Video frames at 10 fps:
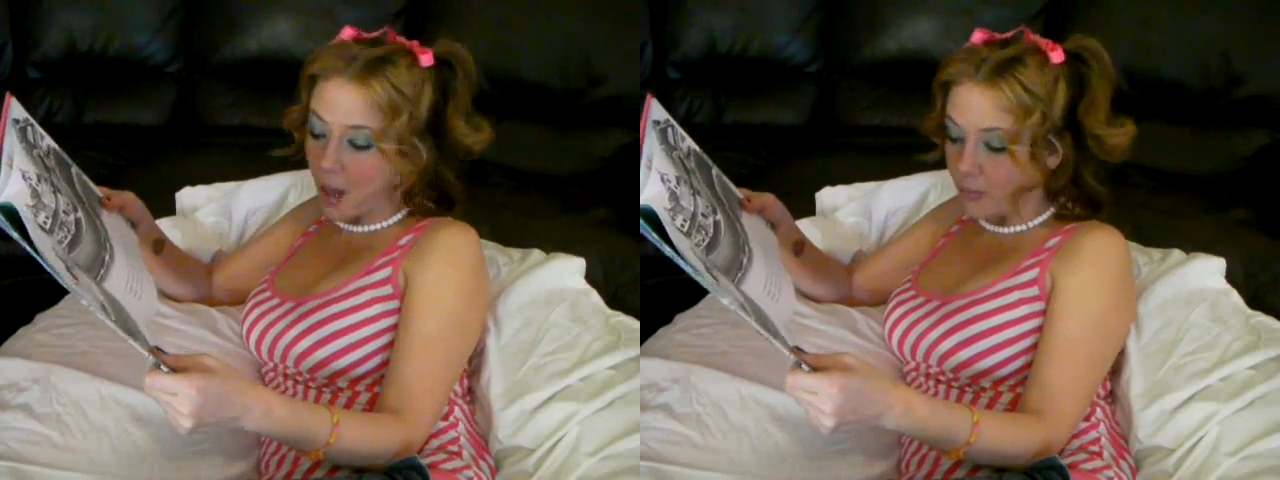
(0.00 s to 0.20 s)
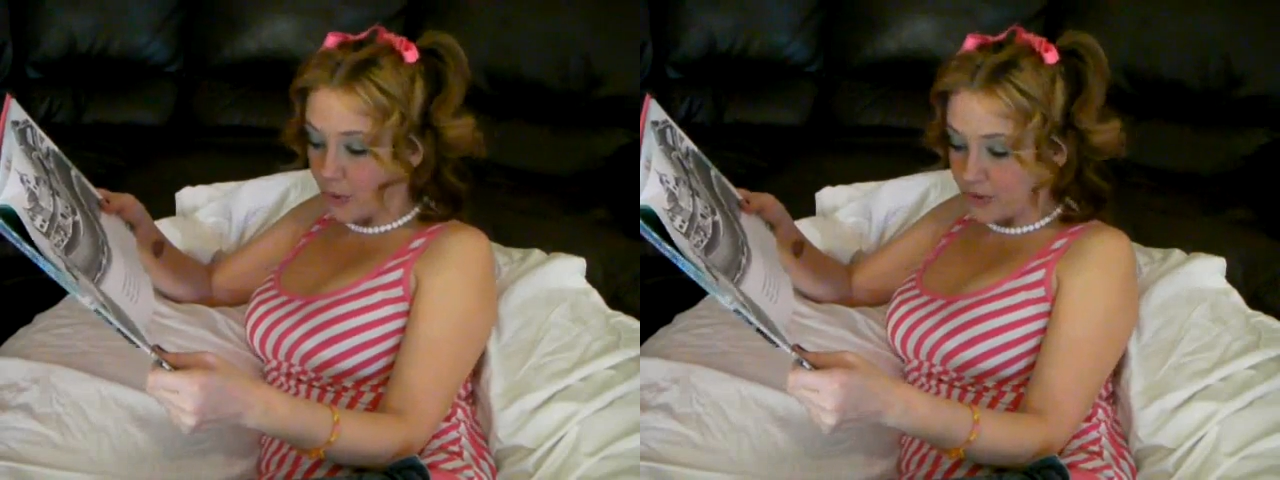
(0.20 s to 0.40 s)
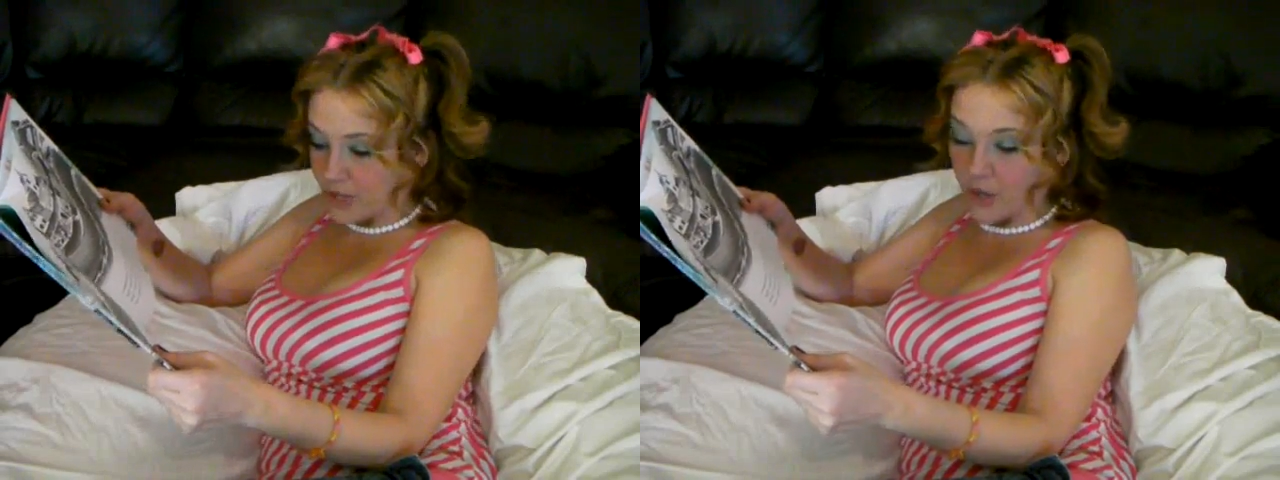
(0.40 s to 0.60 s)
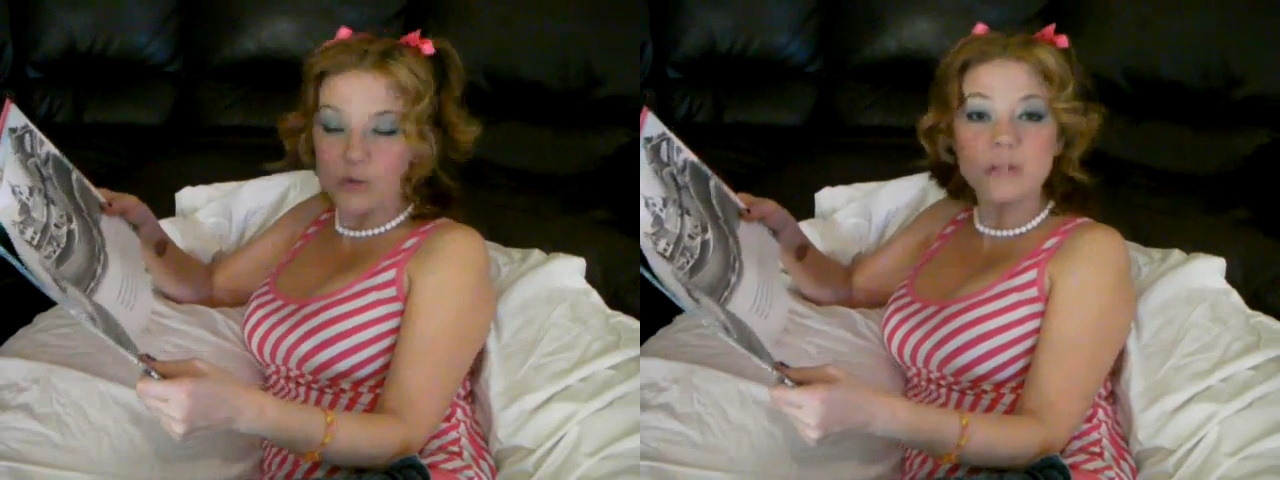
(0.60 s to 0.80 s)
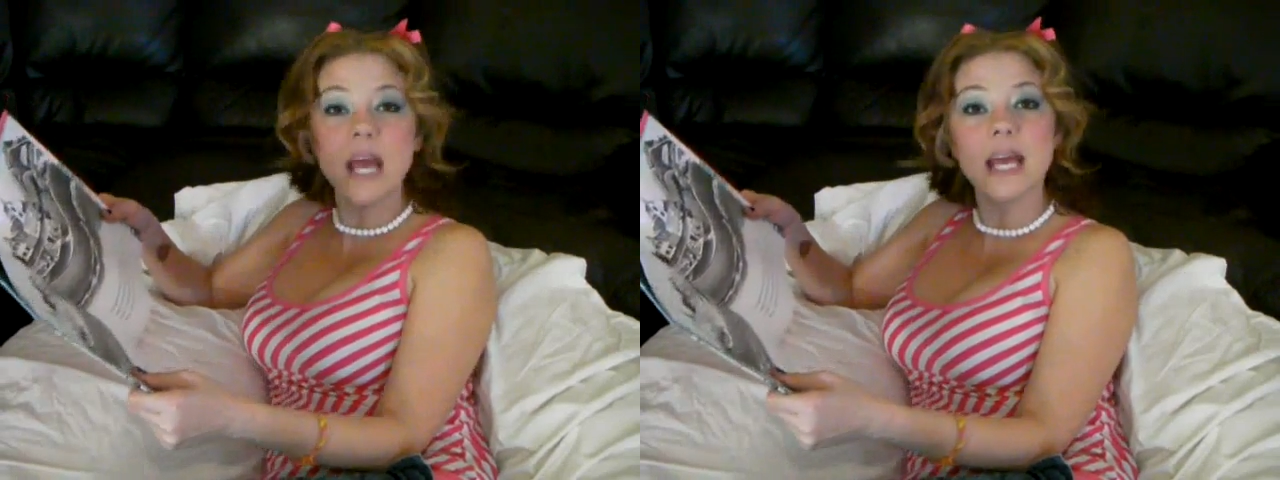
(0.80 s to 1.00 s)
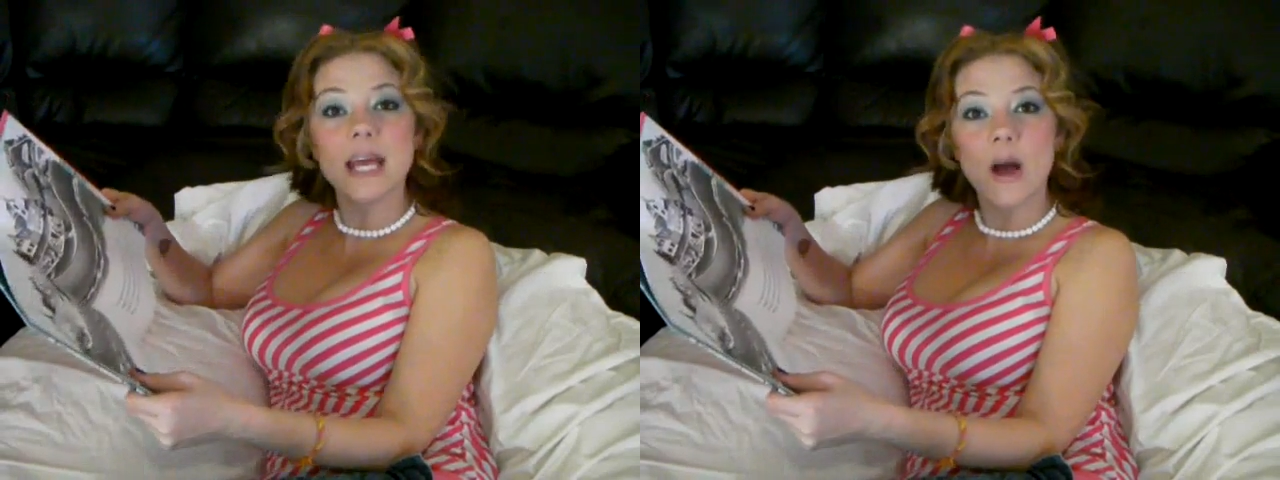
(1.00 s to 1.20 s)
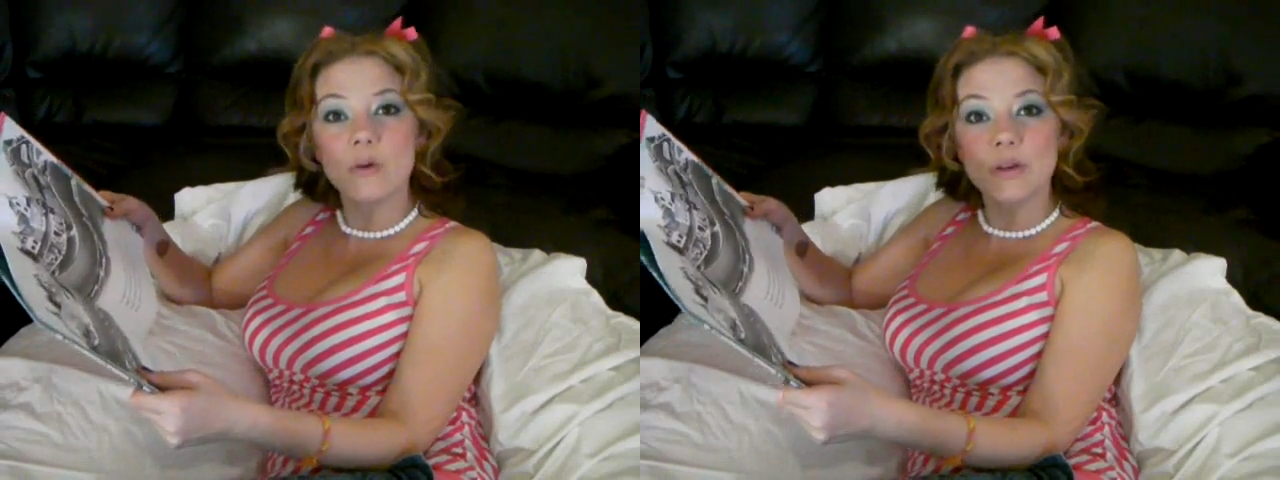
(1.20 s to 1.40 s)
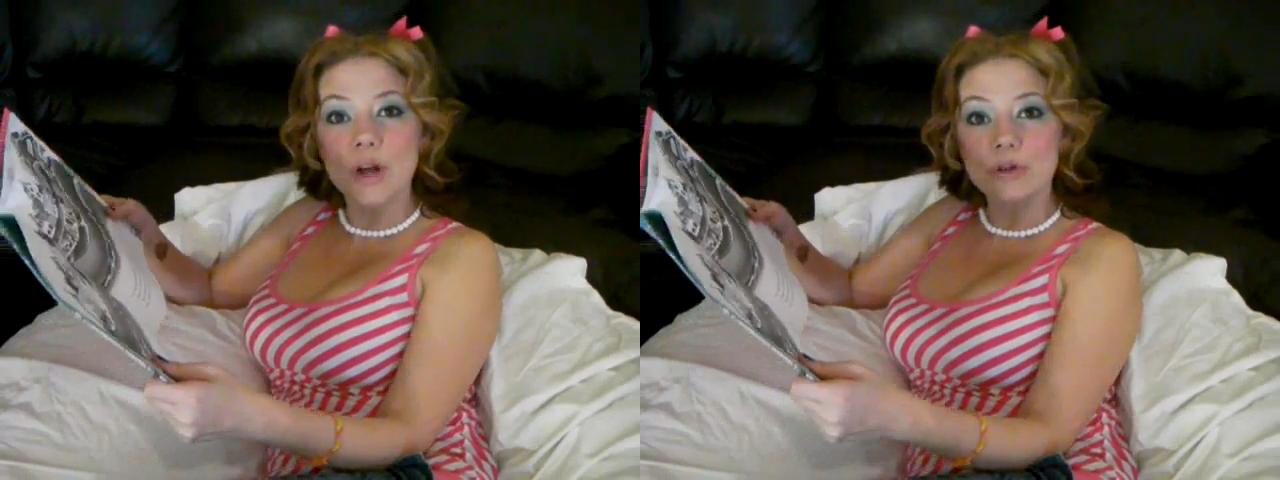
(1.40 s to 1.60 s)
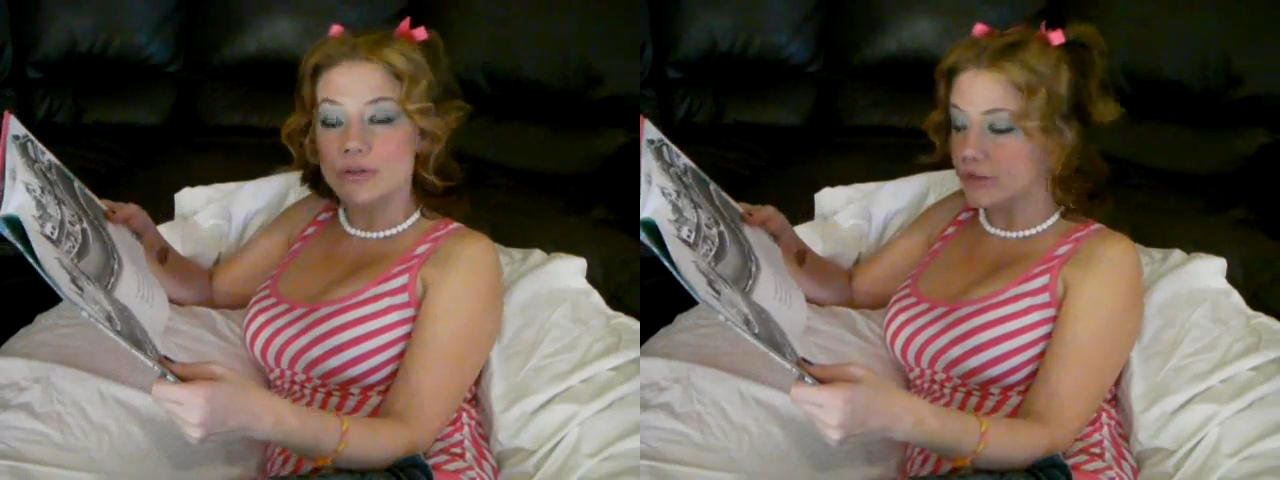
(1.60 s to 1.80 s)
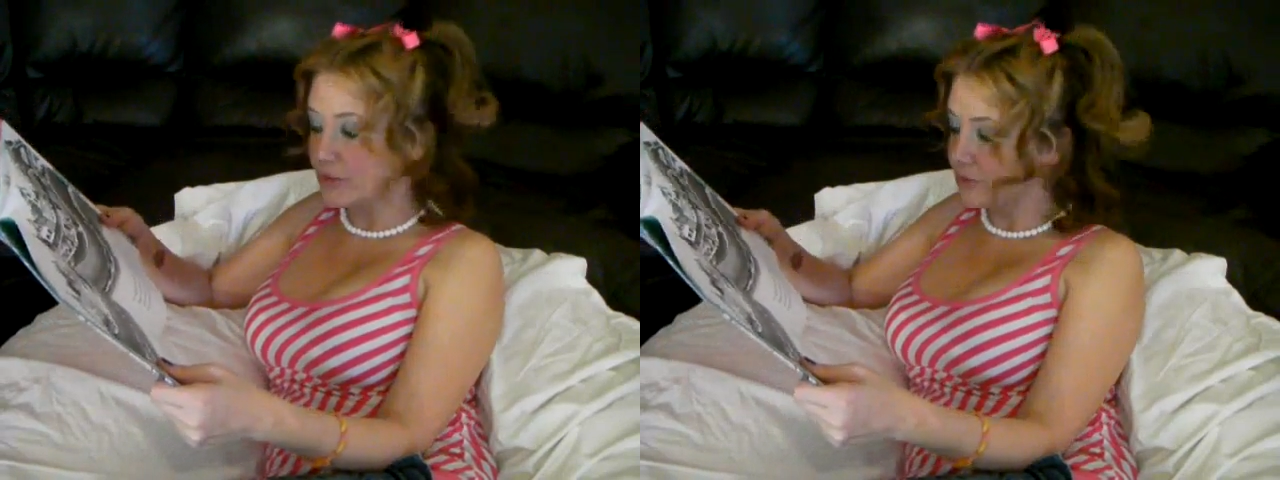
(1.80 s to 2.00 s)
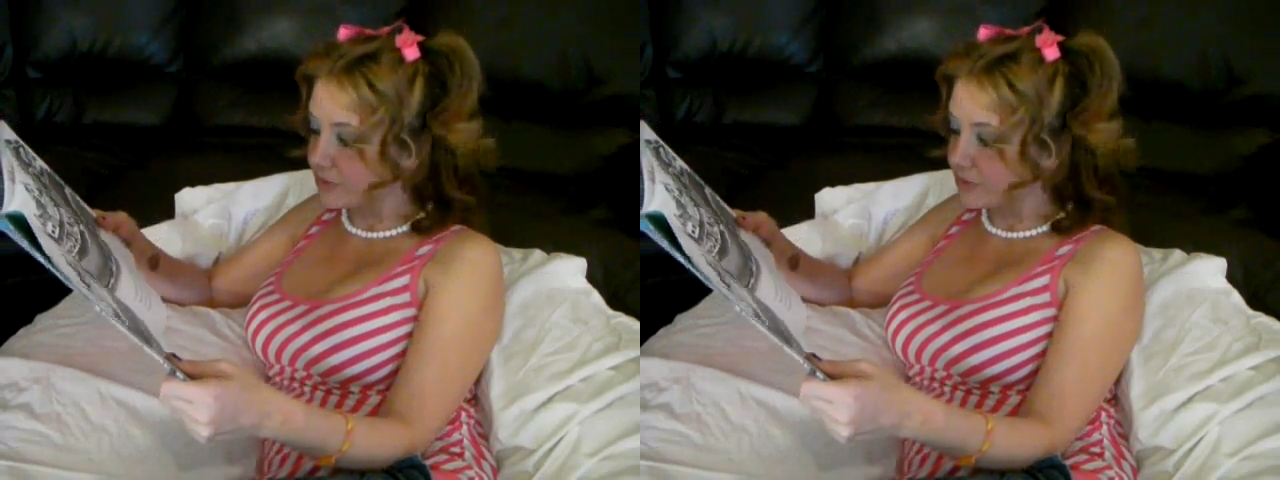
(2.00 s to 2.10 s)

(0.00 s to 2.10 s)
Ambrosa, who's hanging out close.